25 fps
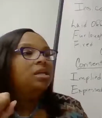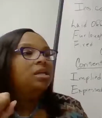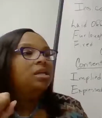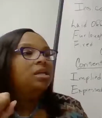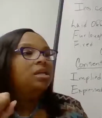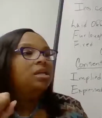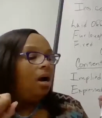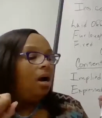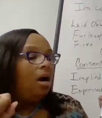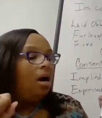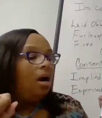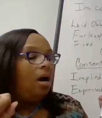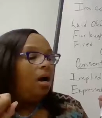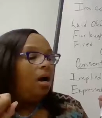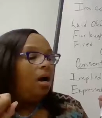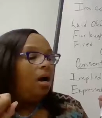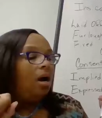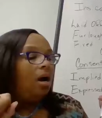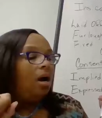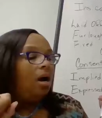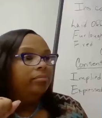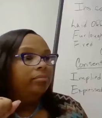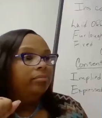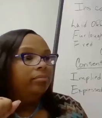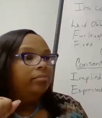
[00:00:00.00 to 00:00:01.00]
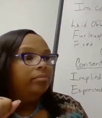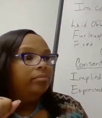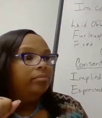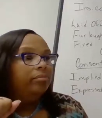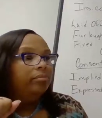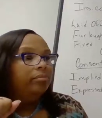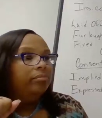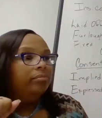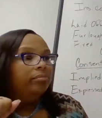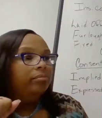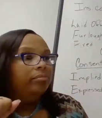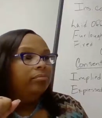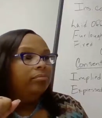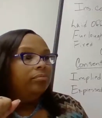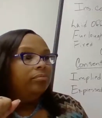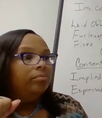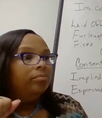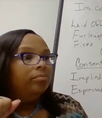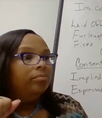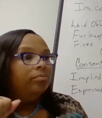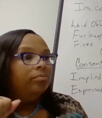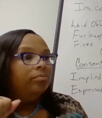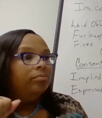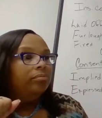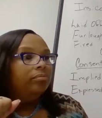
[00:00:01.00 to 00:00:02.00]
Nobody speaks.